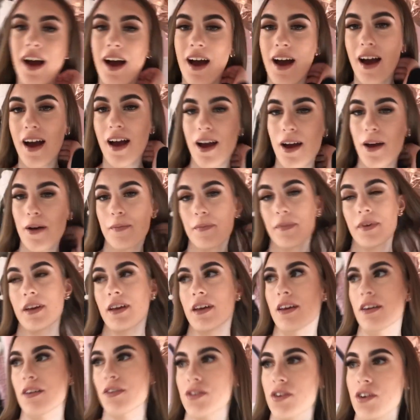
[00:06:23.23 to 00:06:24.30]
Um,
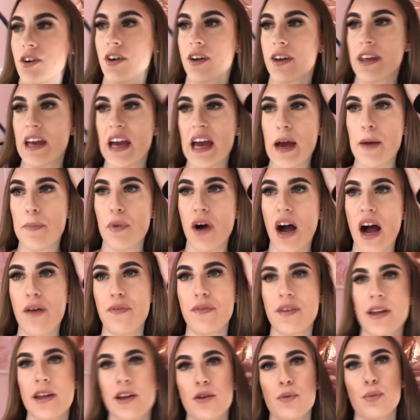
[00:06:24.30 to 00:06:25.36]
so yeah, but I
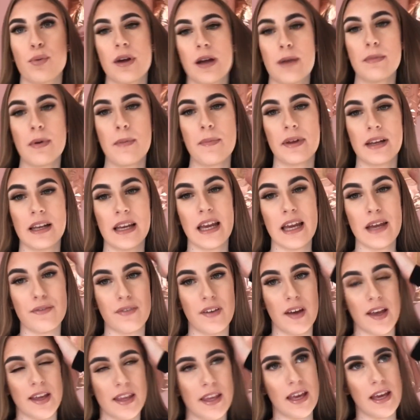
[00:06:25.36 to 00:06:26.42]
think we may be
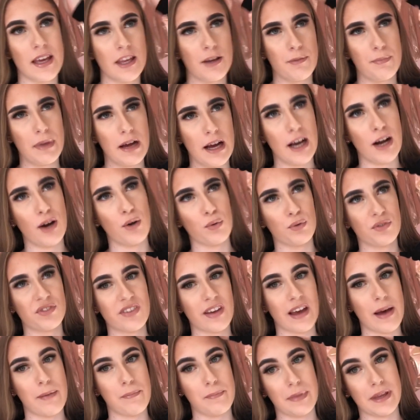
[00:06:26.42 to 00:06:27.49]
leaving in about
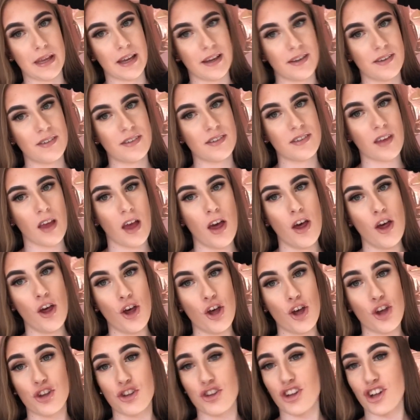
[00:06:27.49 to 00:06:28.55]
10 minutes.
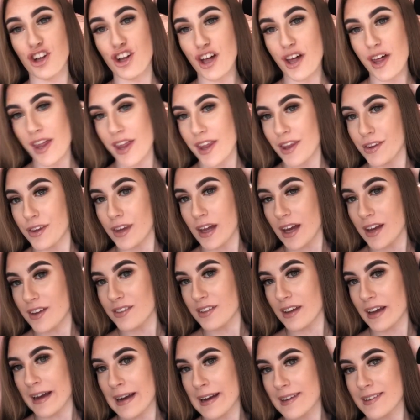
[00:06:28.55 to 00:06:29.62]
So that is
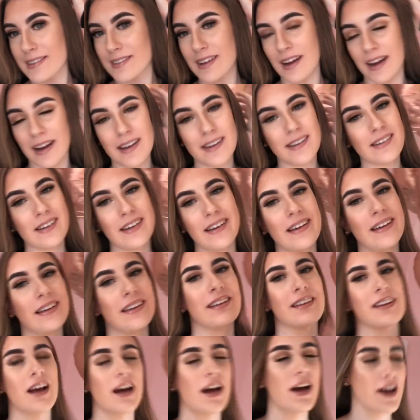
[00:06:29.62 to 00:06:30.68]
exciting.
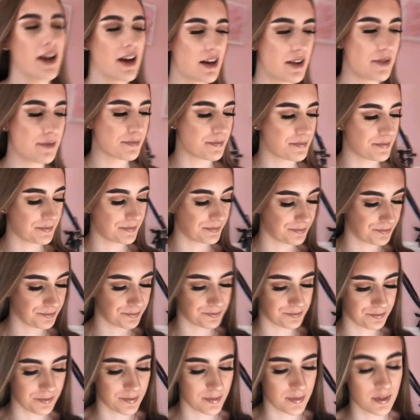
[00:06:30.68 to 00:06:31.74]
Um,
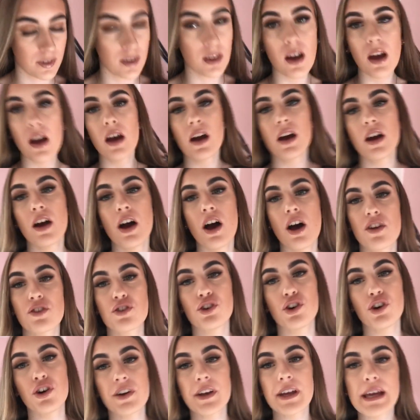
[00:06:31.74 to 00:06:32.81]

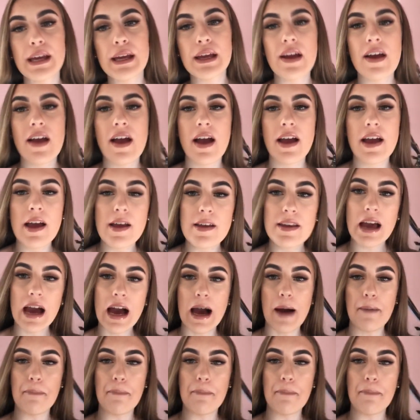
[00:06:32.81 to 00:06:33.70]
so yeah,